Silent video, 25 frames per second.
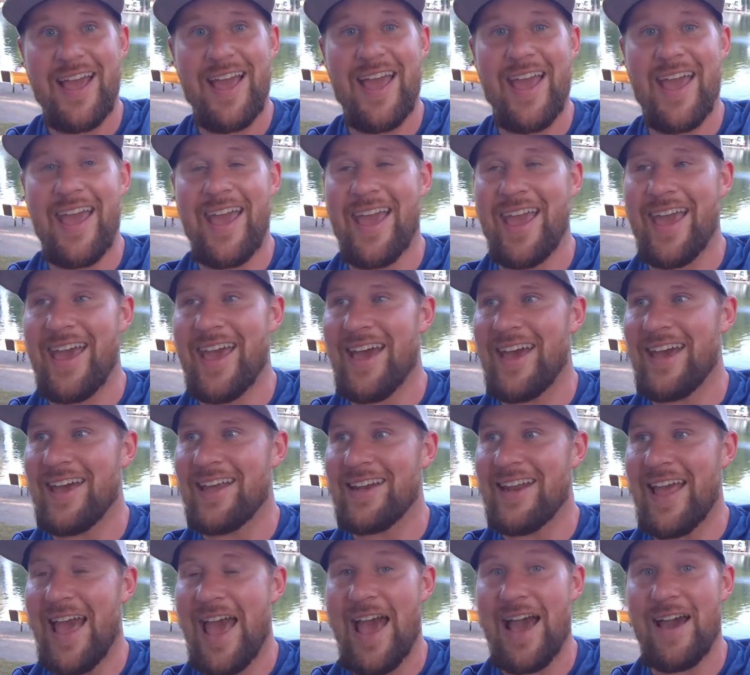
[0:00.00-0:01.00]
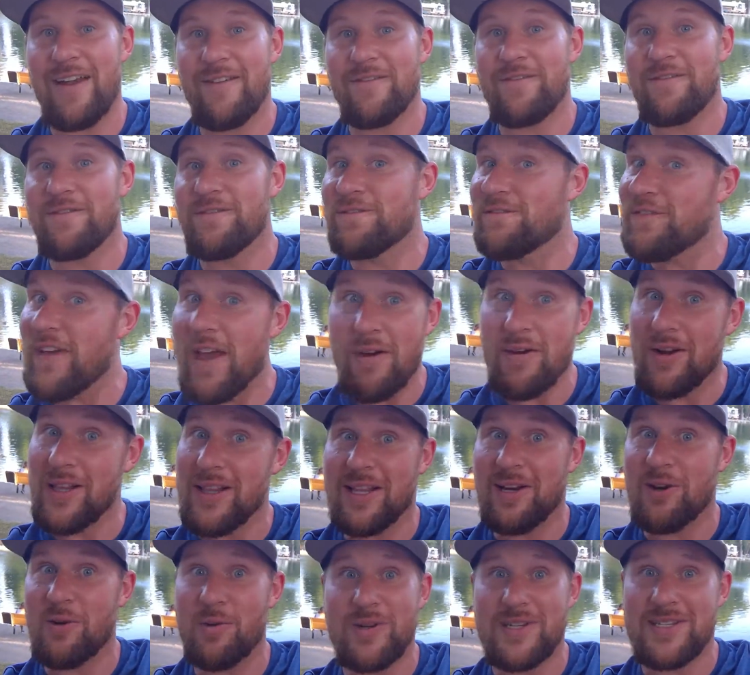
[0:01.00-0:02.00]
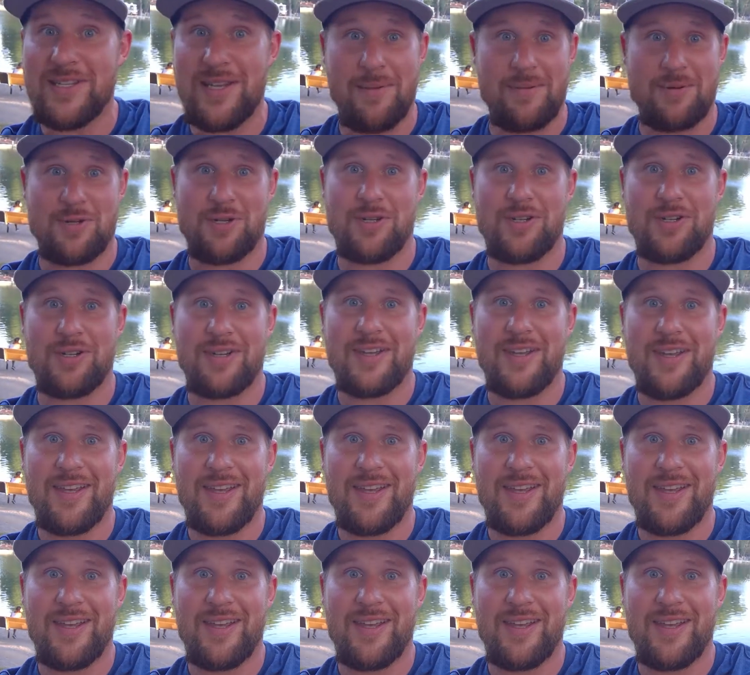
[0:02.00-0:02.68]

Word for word: and had very little reception.